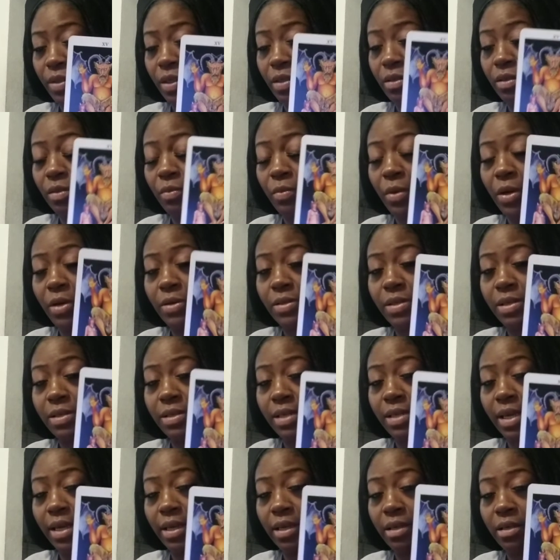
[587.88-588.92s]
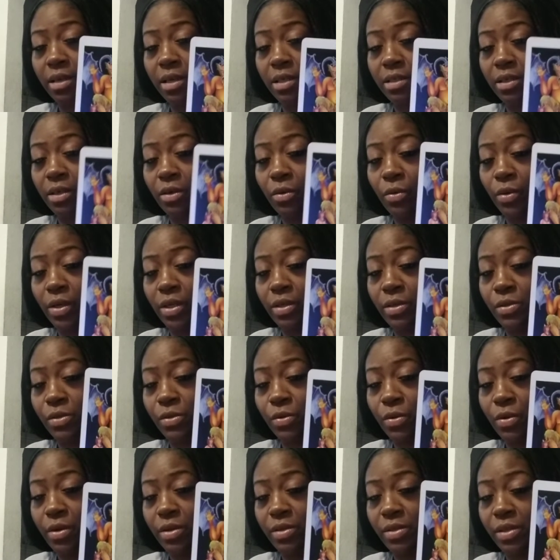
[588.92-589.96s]
the person taking on the Queen of
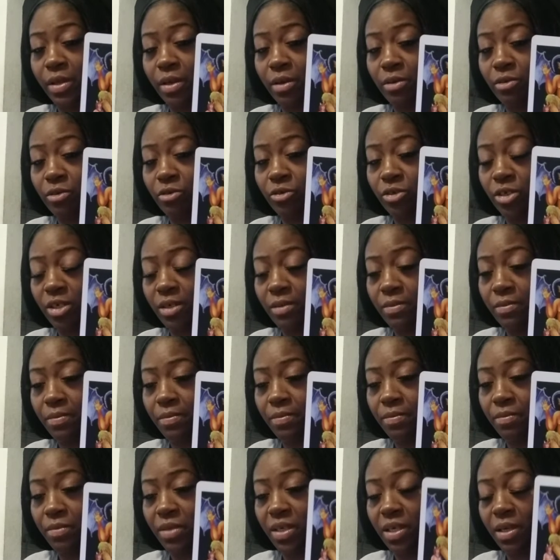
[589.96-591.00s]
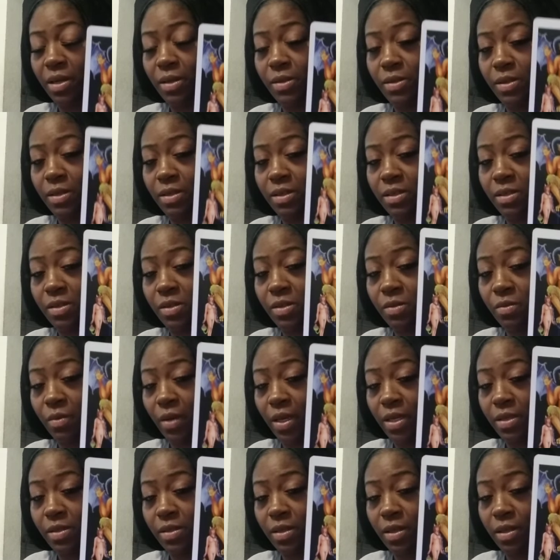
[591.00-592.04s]
Swords energy, because it is
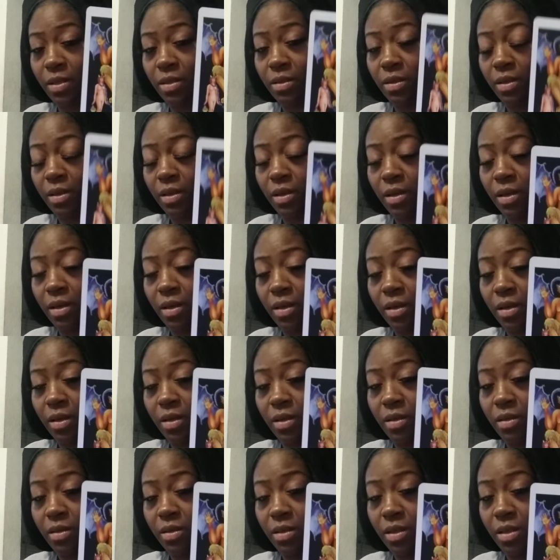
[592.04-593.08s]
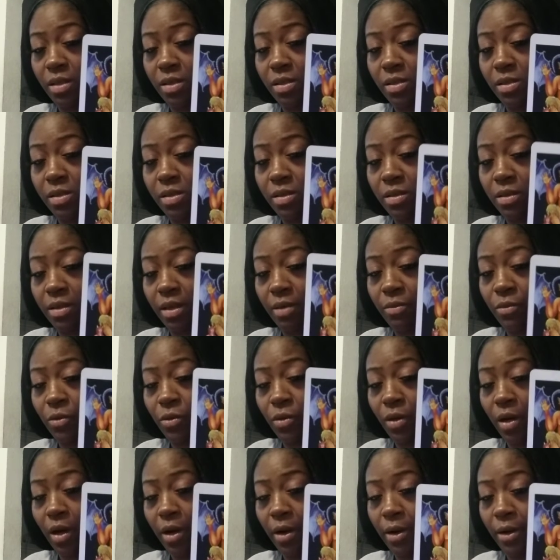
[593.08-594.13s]
facing this Devil
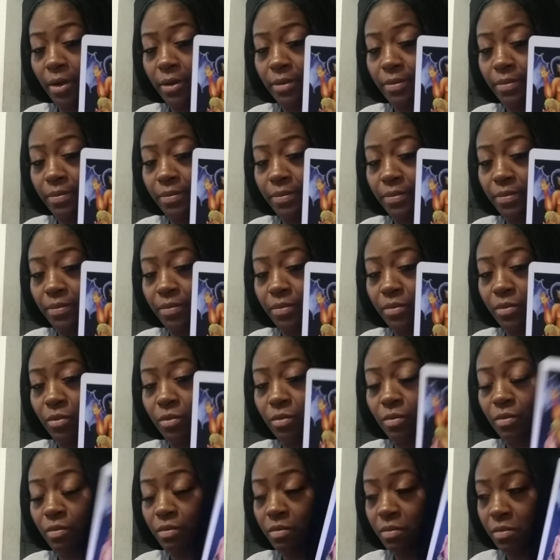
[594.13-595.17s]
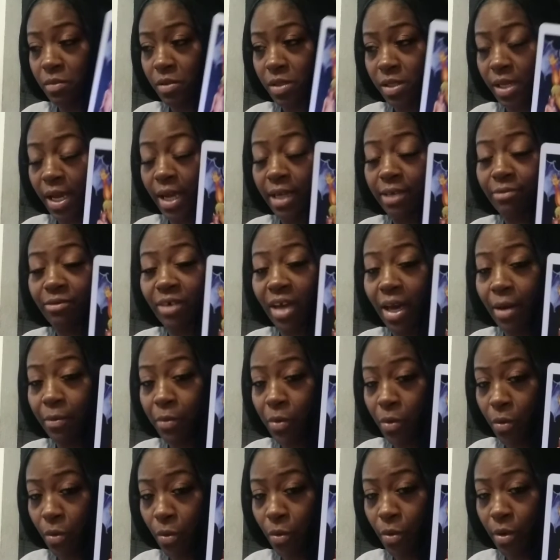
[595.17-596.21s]
card, sign of
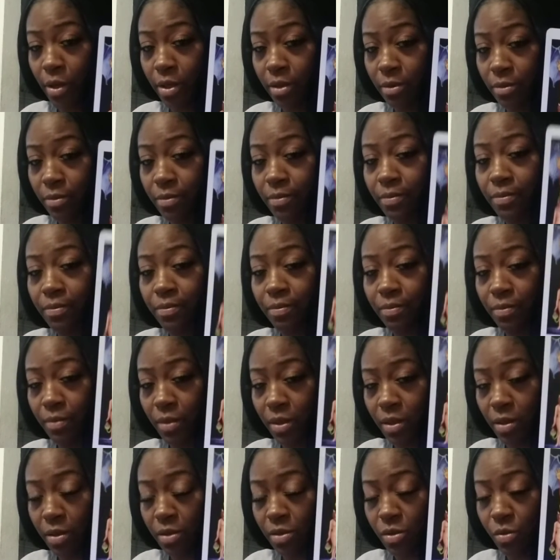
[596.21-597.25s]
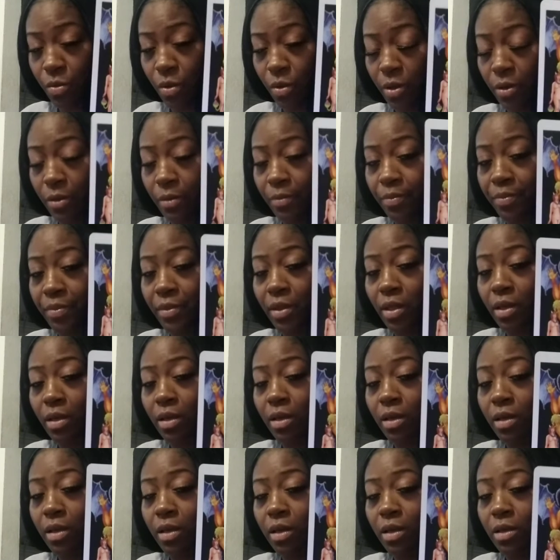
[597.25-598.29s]
Capricorn as well,
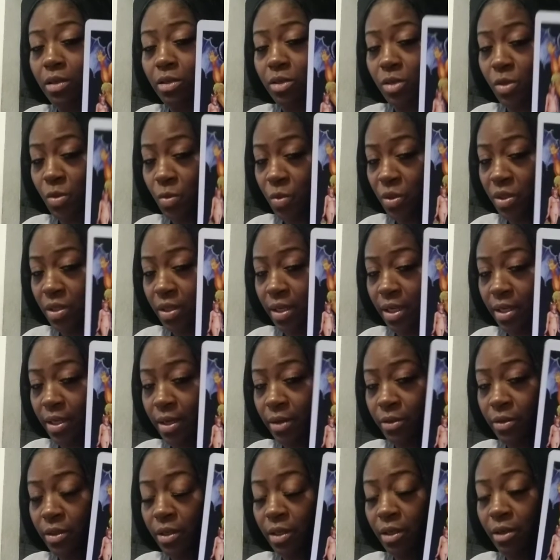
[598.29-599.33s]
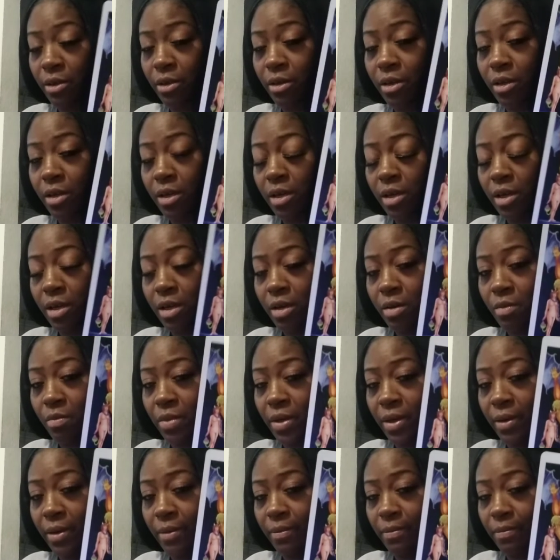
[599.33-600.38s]
just putting that out there,
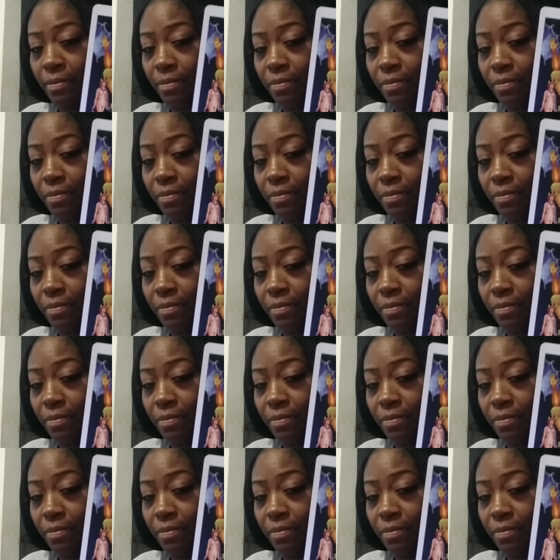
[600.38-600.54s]
But